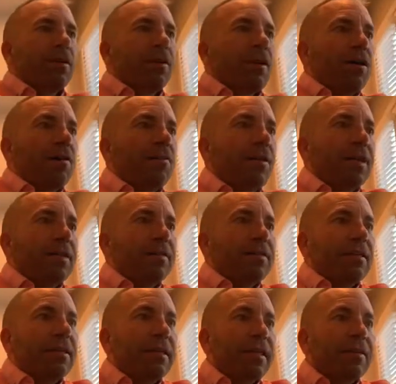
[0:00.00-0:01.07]
All right,
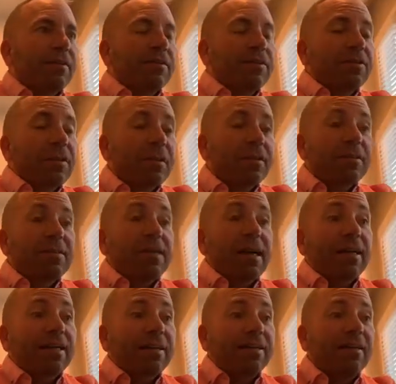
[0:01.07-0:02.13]
it looks like it's
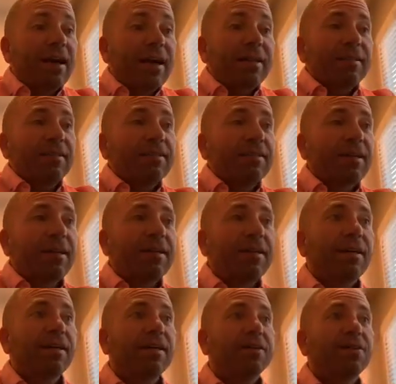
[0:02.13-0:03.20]
9 o'clock
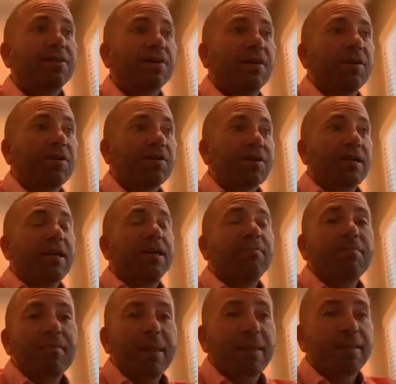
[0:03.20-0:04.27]
Chicago
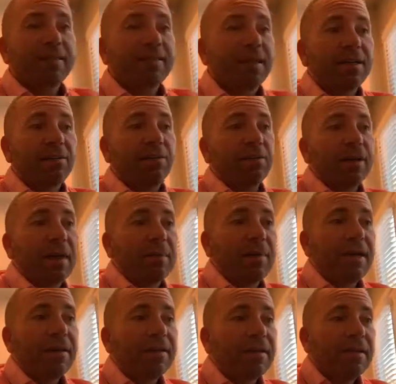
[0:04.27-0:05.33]
time, 8 o'clock where I'm
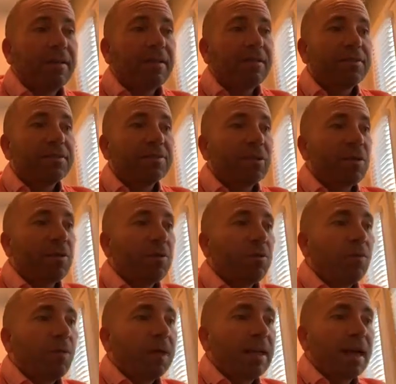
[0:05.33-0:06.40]
at. So
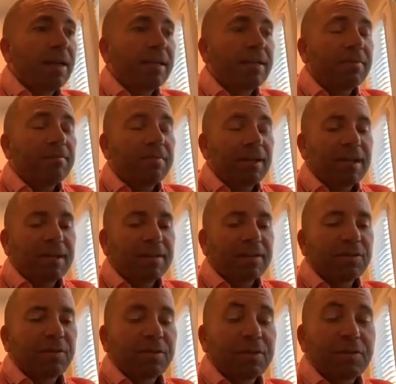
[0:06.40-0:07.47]
what I am
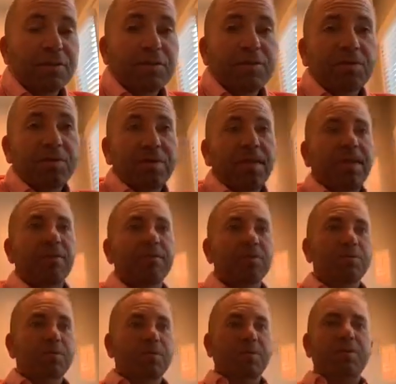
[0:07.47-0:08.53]
going to do today
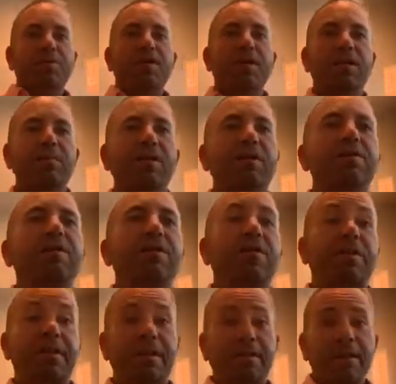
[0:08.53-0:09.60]
is we're going to talk about
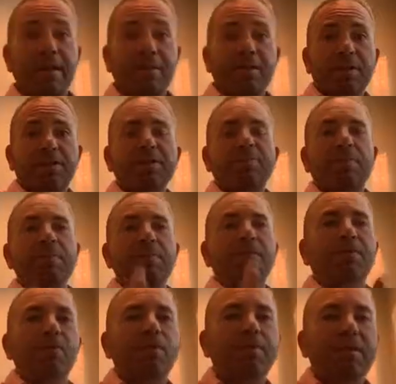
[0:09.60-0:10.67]
scary contaminants. But
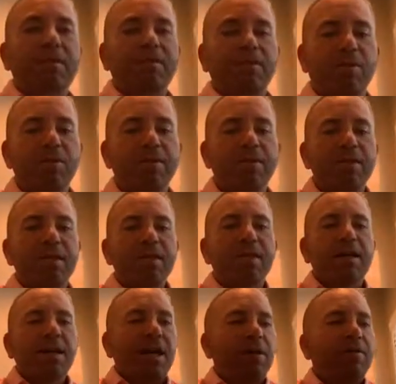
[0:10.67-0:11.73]
before we get going,
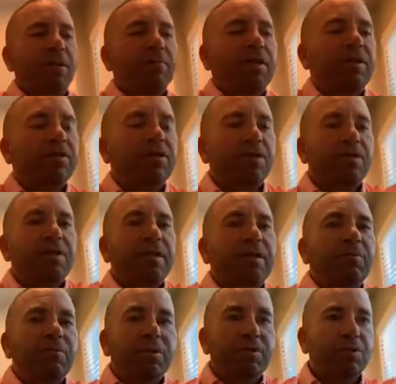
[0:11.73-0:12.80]
I want to make sure
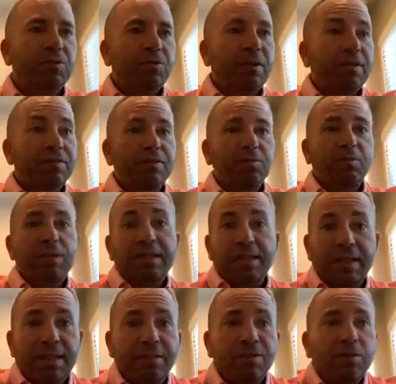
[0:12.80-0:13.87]
that we stress what
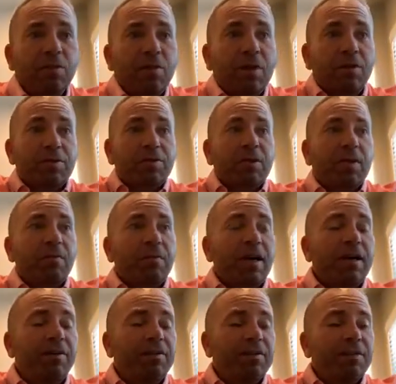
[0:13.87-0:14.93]
Angel Water is all
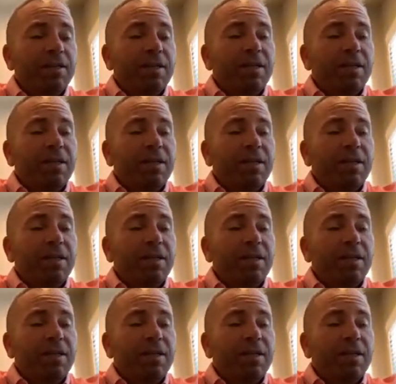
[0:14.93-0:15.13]
about.